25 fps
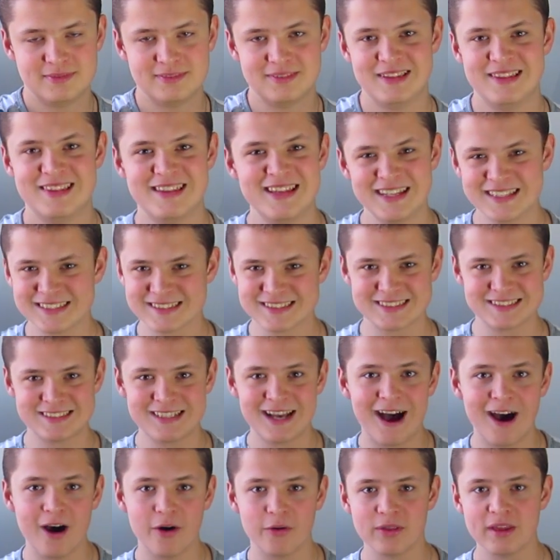this
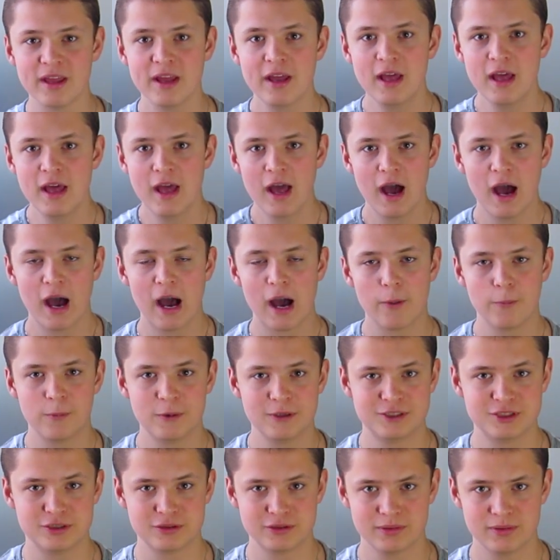sound uh,
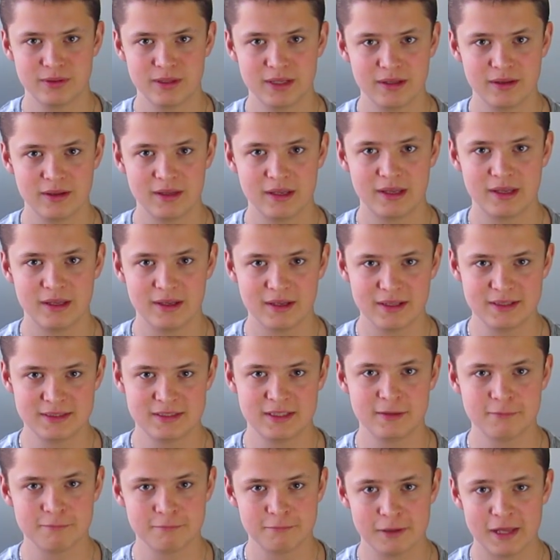which really
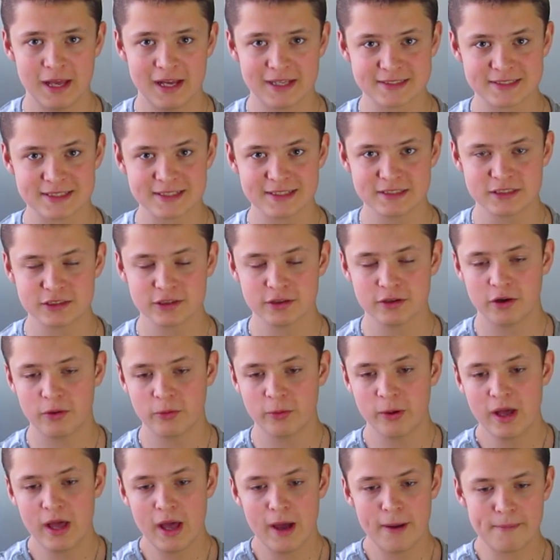isn't pleasant
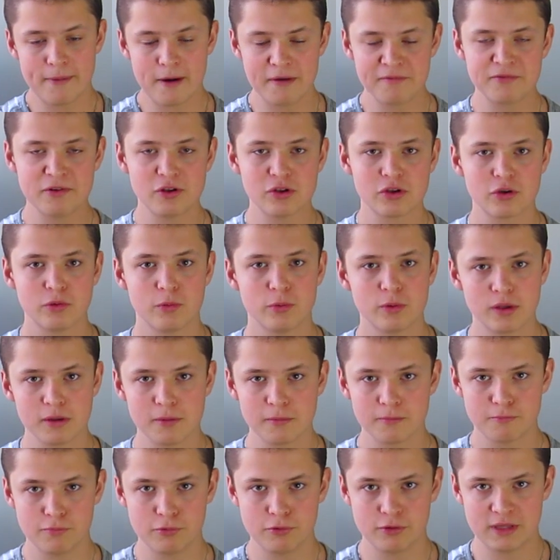so pop filter
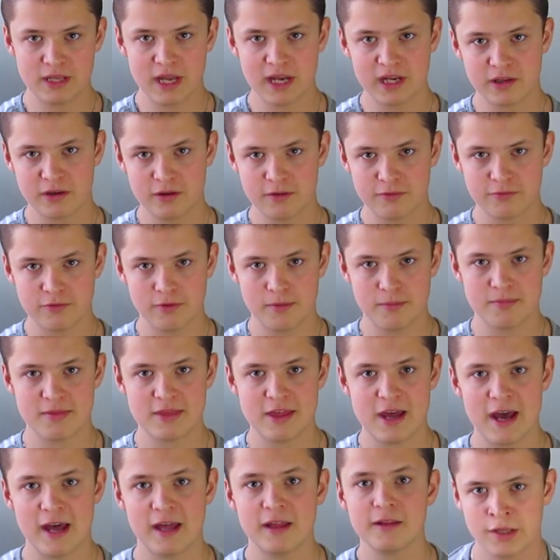will protect you from
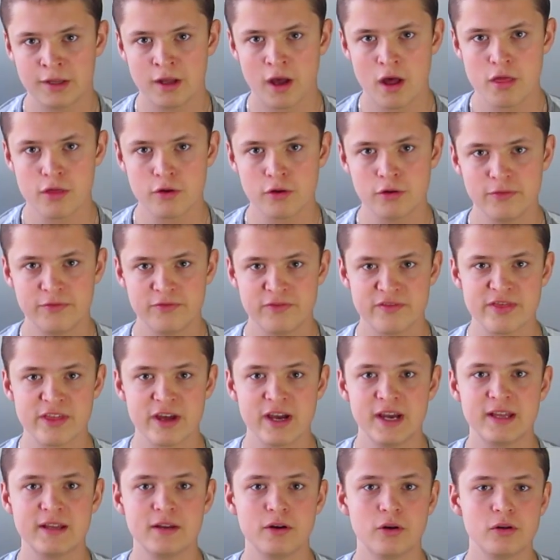that another
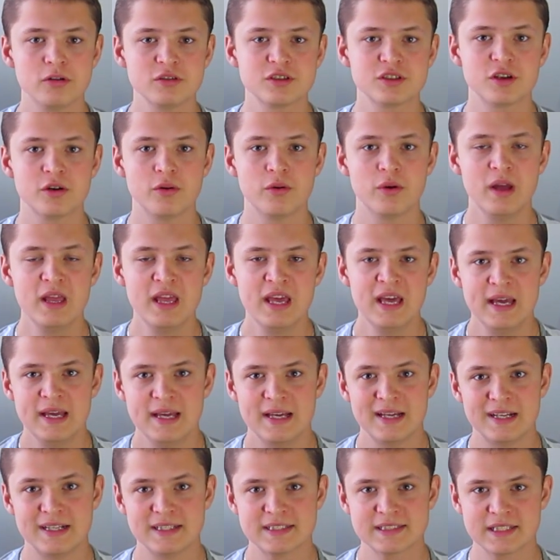thing also
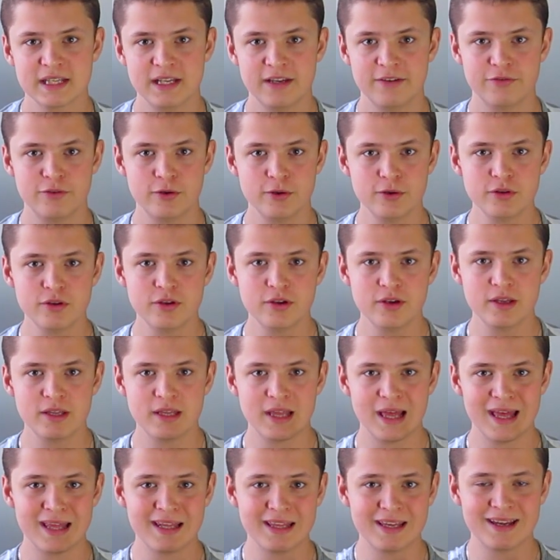is if you're doing
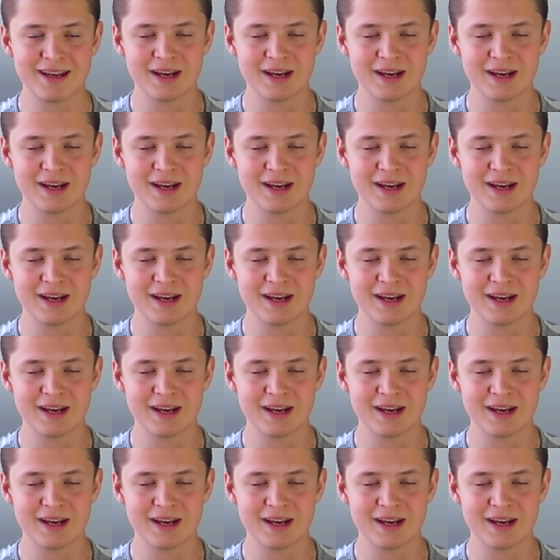any